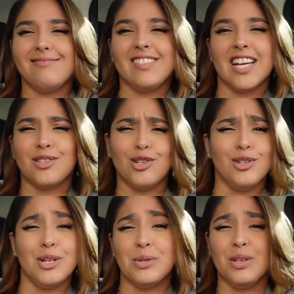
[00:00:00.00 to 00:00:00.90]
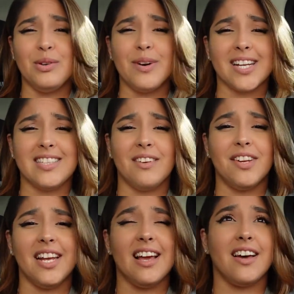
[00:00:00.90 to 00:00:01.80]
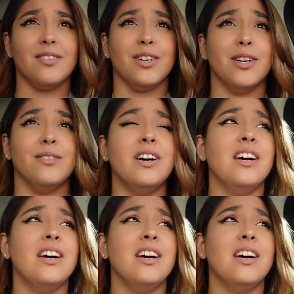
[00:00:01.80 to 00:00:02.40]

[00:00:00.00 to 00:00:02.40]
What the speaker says: get to know you activity. I don't know.